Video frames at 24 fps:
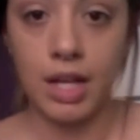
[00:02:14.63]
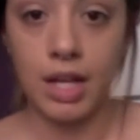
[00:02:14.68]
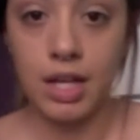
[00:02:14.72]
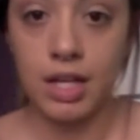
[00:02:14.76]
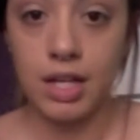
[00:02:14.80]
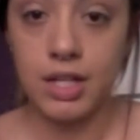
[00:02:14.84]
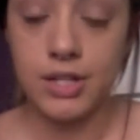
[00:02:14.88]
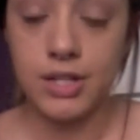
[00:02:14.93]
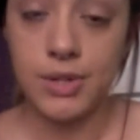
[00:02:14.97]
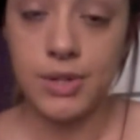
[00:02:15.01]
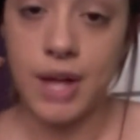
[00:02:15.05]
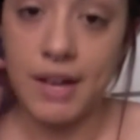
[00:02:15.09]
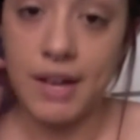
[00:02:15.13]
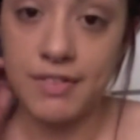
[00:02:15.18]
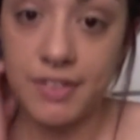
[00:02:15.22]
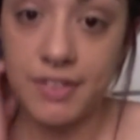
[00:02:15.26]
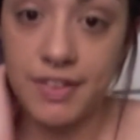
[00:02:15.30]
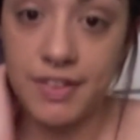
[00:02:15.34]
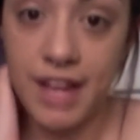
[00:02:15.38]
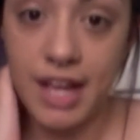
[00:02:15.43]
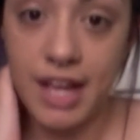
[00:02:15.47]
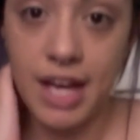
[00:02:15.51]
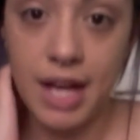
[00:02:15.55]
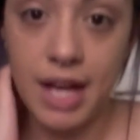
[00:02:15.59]
So after
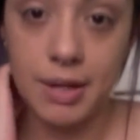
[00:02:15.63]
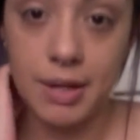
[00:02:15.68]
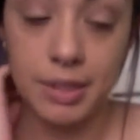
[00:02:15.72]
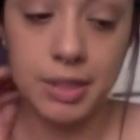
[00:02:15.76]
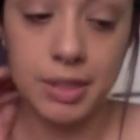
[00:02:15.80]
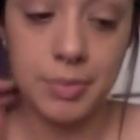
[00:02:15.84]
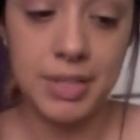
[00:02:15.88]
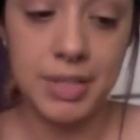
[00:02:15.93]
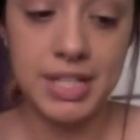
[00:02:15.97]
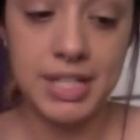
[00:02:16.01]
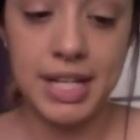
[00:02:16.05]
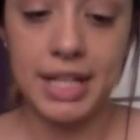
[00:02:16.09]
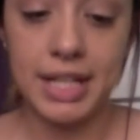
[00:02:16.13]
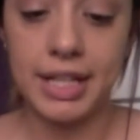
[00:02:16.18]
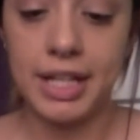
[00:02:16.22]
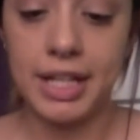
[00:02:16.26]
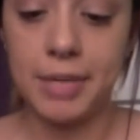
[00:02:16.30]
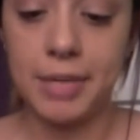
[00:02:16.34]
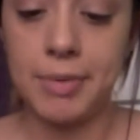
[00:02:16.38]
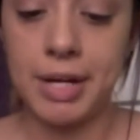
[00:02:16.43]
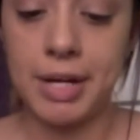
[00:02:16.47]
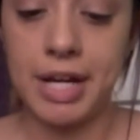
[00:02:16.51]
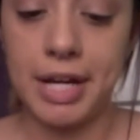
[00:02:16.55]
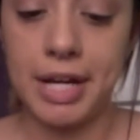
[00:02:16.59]
that, I'm going to be taking
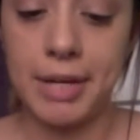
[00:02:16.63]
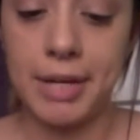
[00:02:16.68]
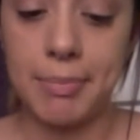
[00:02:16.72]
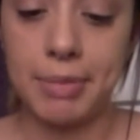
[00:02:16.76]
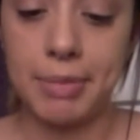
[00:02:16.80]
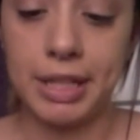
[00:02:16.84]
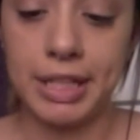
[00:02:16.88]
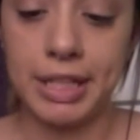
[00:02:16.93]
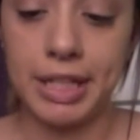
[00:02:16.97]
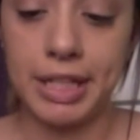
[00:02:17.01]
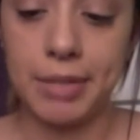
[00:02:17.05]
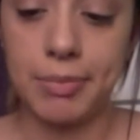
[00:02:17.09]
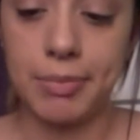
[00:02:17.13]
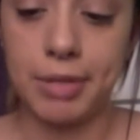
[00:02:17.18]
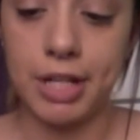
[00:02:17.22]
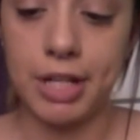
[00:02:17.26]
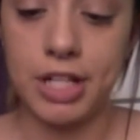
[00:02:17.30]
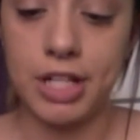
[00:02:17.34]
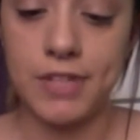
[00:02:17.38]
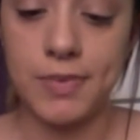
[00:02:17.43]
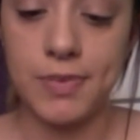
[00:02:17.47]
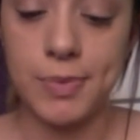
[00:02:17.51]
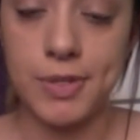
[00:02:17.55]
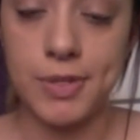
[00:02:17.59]
my blending
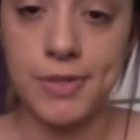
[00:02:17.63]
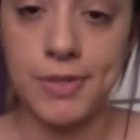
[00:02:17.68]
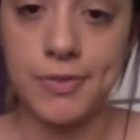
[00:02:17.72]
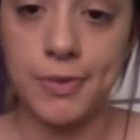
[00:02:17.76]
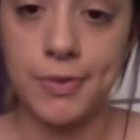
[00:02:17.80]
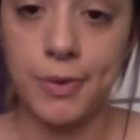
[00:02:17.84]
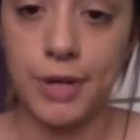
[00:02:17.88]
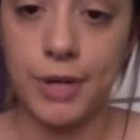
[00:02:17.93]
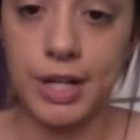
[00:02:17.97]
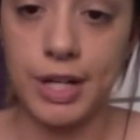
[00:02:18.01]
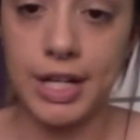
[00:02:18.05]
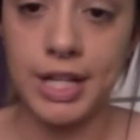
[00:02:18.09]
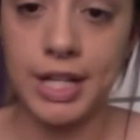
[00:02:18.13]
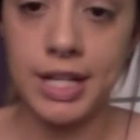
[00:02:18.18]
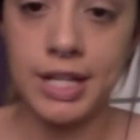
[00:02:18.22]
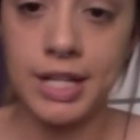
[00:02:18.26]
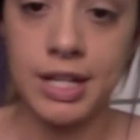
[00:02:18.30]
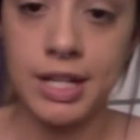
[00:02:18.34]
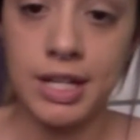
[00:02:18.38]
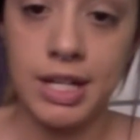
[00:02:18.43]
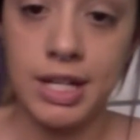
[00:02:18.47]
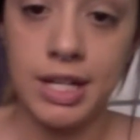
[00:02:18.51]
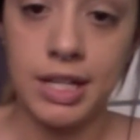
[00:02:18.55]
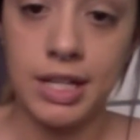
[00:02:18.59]
brush from Sephora.